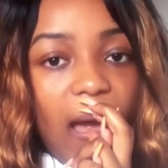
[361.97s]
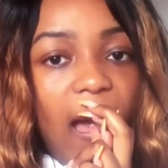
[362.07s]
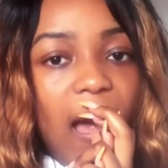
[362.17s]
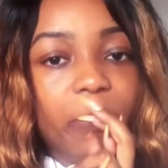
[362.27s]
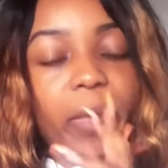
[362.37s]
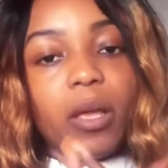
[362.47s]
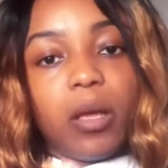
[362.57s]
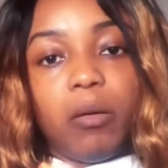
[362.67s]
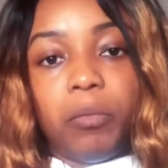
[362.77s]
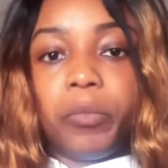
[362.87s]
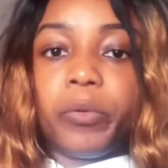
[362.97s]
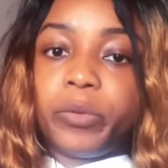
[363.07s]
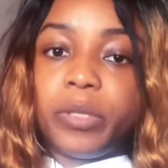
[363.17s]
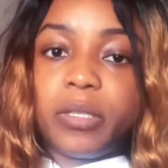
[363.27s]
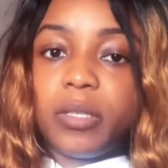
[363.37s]
I'm like, oh,
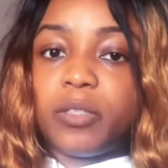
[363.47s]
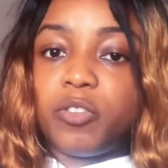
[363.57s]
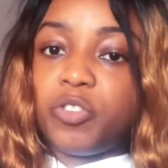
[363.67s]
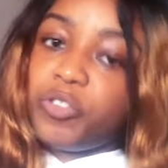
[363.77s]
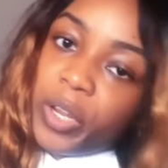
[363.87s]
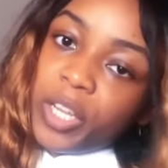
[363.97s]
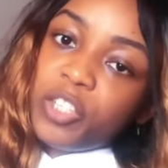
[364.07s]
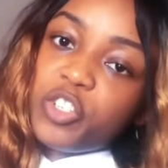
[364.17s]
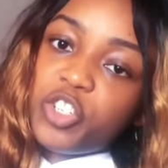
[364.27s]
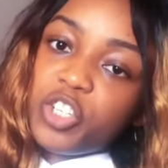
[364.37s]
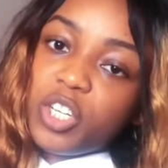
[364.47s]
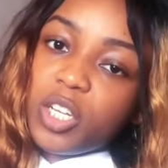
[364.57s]
this is strange.